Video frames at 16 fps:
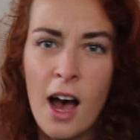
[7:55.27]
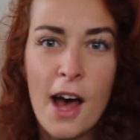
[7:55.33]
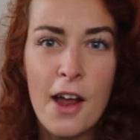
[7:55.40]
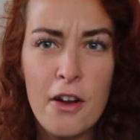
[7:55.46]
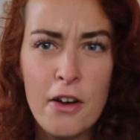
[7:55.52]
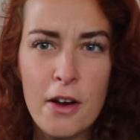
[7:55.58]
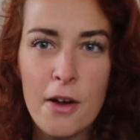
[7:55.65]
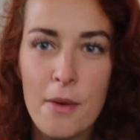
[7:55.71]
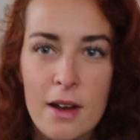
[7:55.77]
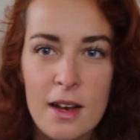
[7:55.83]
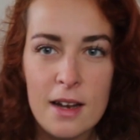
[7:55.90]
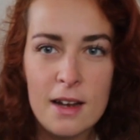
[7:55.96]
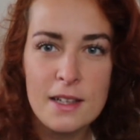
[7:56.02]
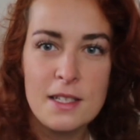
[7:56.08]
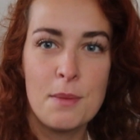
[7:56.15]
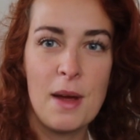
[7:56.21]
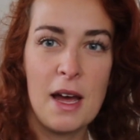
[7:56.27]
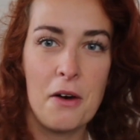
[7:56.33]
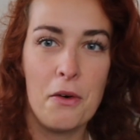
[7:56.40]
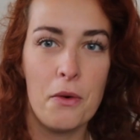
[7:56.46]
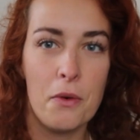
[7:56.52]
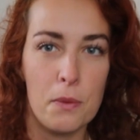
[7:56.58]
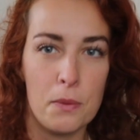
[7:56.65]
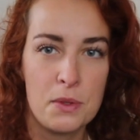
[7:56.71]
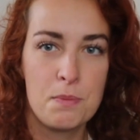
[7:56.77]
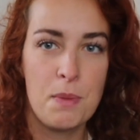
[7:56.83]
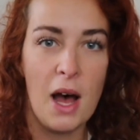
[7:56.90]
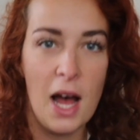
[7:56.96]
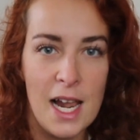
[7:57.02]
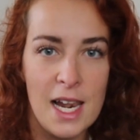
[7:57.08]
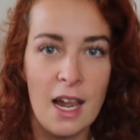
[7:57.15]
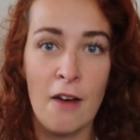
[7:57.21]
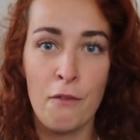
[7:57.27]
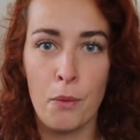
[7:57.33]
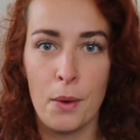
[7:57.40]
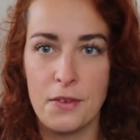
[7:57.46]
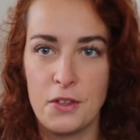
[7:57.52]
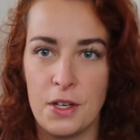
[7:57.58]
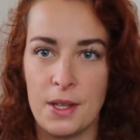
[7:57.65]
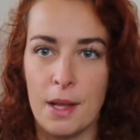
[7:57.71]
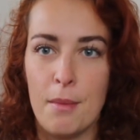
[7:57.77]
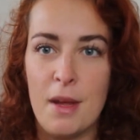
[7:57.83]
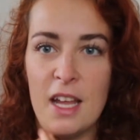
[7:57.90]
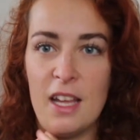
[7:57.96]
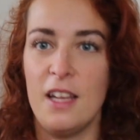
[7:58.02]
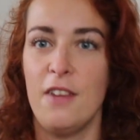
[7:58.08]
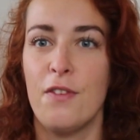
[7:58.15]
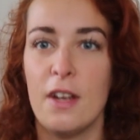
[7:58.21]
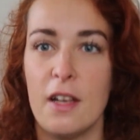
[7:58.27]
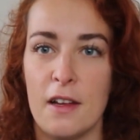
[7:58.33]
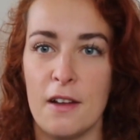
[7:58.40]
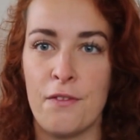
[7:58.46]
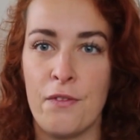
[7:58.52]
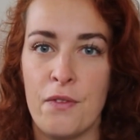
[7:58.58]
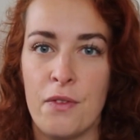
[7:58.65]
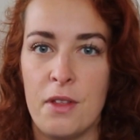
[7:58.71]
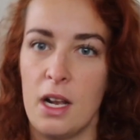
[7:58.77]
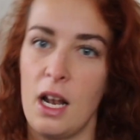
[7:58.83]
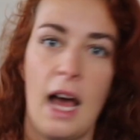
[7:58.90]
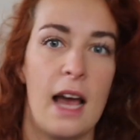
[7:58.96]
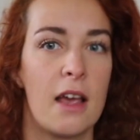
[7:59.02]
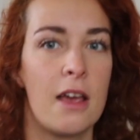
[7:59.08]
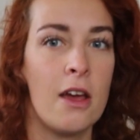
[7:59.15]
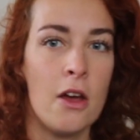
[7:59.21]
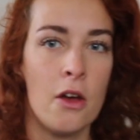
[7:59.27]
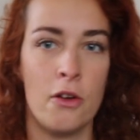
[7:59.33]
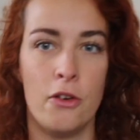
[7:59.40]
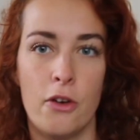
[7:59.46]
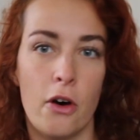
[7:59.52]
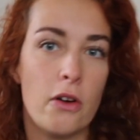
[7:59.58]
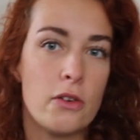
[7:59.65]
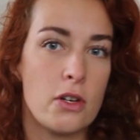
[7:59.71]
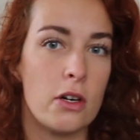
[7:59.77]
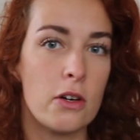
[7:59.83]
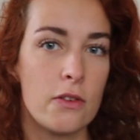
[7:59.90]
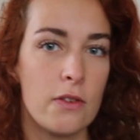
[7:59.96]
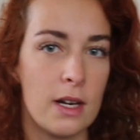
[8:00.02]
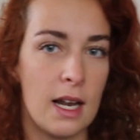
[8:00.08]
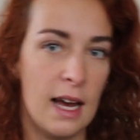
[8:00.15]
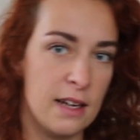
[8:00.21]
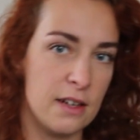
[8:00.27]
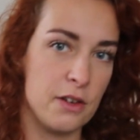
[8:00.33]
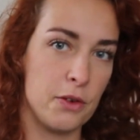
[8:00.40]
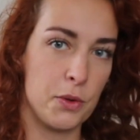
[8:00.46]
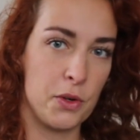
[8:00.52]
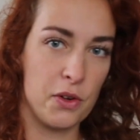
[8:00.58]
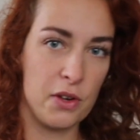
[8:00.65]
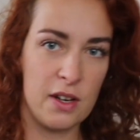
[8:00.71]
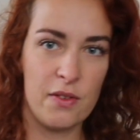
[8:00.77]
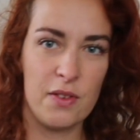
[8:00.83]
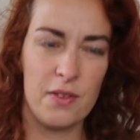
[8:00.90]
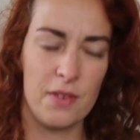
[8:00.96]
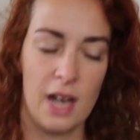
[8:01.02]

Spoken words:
I don't know what it is about hauls, but I love watching them, even if they're like not dog related or not even